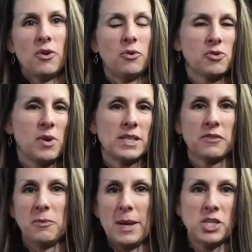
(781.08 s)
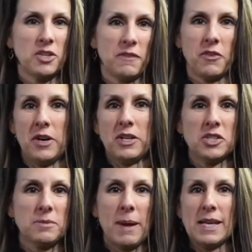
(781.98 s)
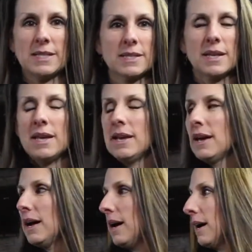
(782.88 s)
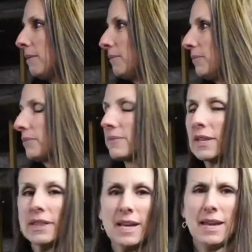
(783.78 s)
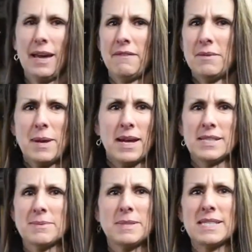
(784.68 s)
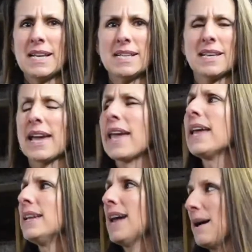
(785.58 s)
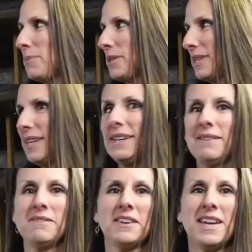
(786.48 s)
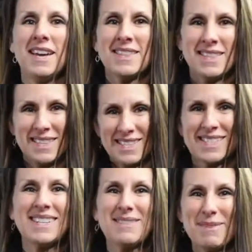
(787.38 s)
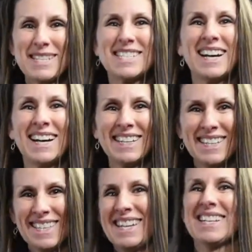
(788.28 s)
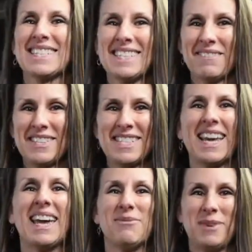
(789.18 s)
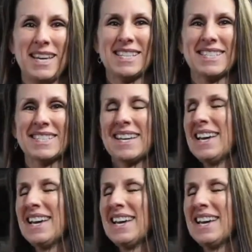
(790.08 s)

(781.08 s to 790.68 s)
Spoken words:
whole transformation of Creator Space. Like Kevin, my husband, says, I cannot believe that this is going to be done in the next 7 to 8 weeks.